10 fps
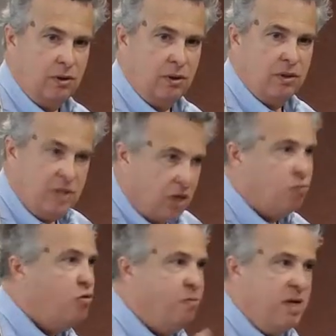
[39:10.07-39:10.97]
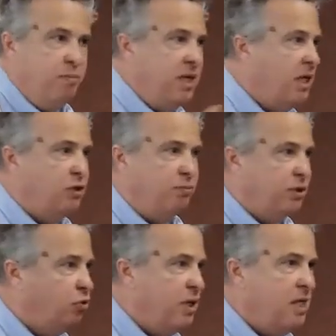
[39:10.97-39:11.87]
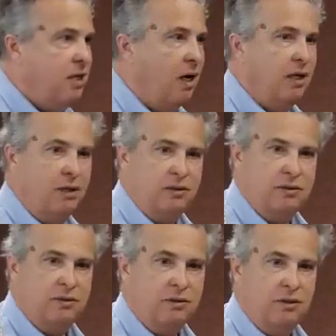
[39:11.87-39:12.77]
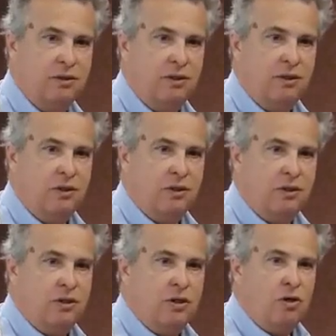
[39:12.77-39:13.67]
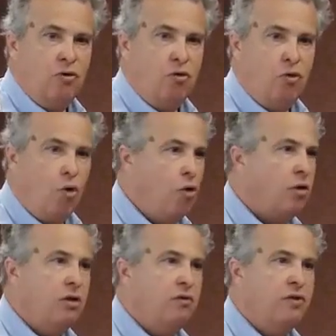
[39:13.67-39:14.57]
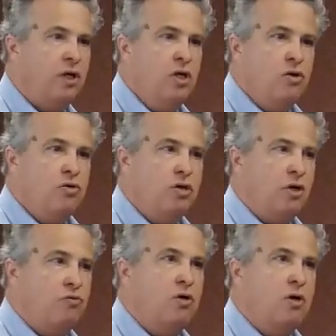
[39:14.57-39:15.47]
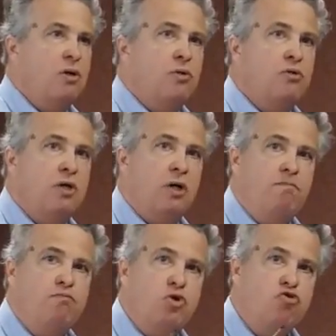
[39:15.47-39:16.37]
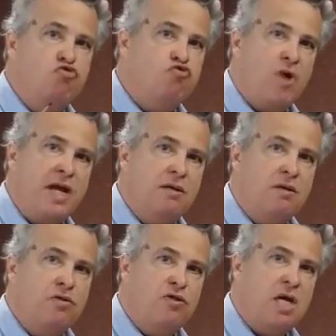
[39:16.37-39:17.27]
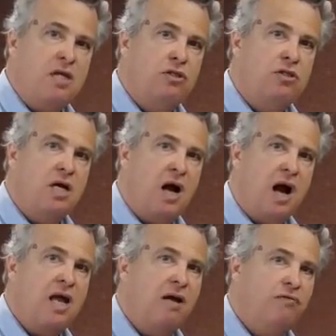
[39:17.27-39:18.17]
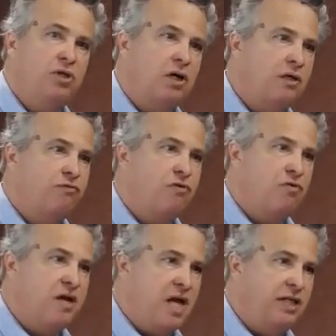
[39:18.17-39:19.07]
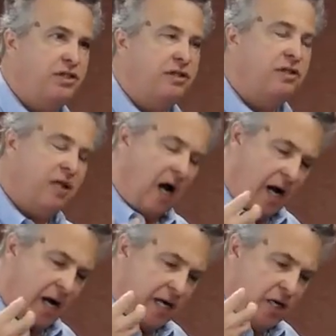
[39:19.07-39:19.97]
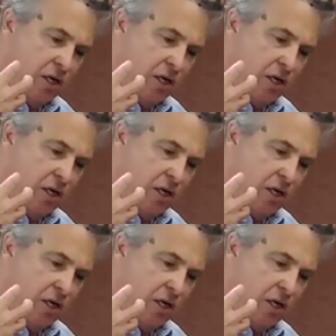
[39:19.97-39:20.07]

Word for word: There will be peace between us. All of the, the, the, the, the great things that I have done for the nation that I